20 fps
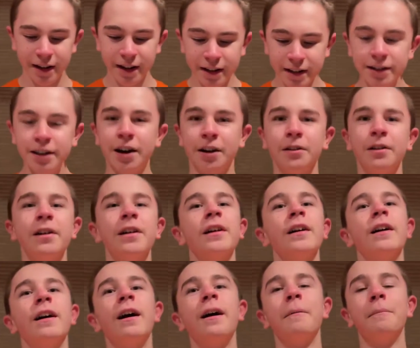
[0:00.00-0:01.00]
So,
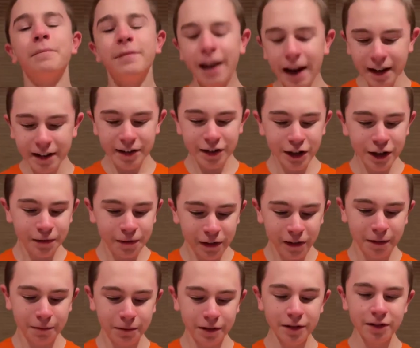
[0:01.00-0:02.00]
next year for
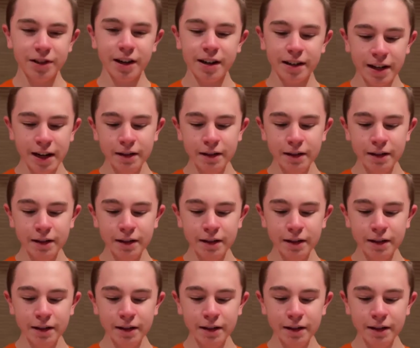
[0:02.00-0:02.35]
the Blue Jays,